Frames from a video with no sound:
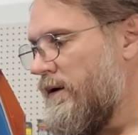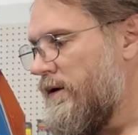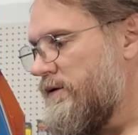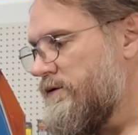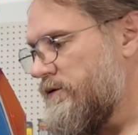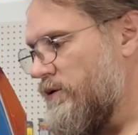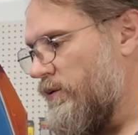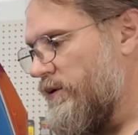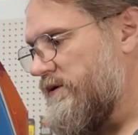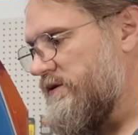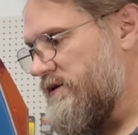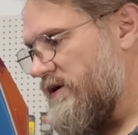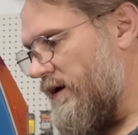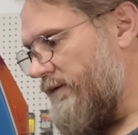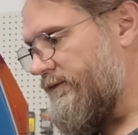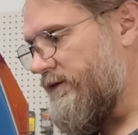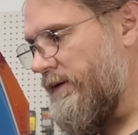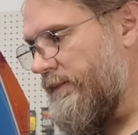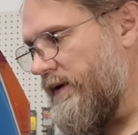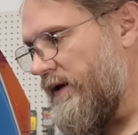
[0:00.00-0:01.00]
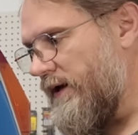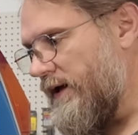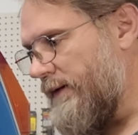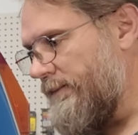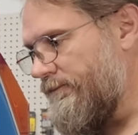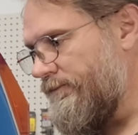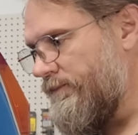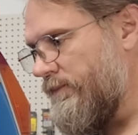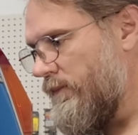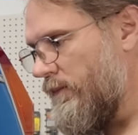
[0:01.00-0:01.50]
So we scuffed them
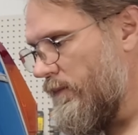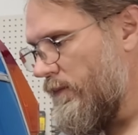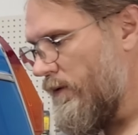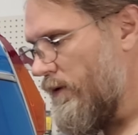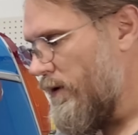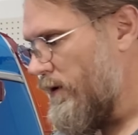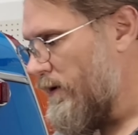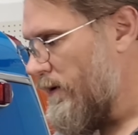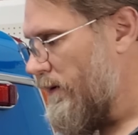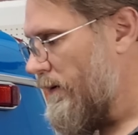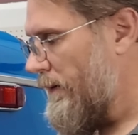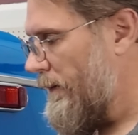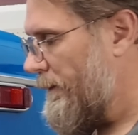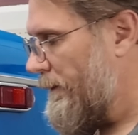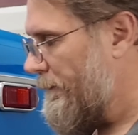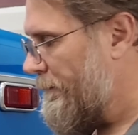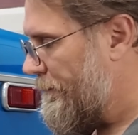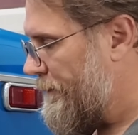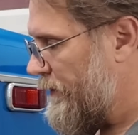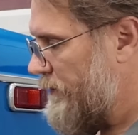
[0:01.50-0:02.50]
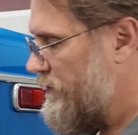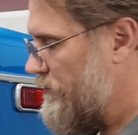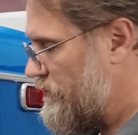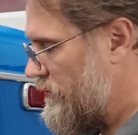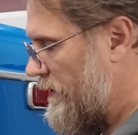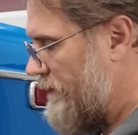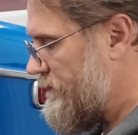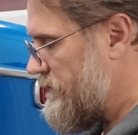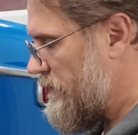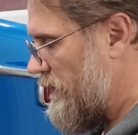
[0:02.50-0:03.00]
in, put the
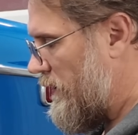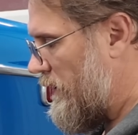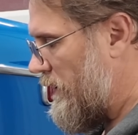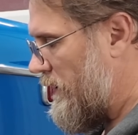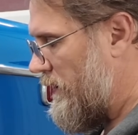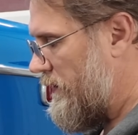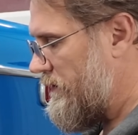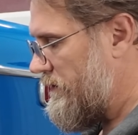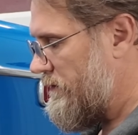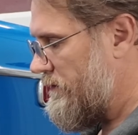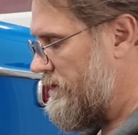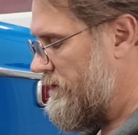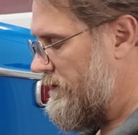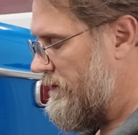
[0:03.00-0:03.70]
drums on,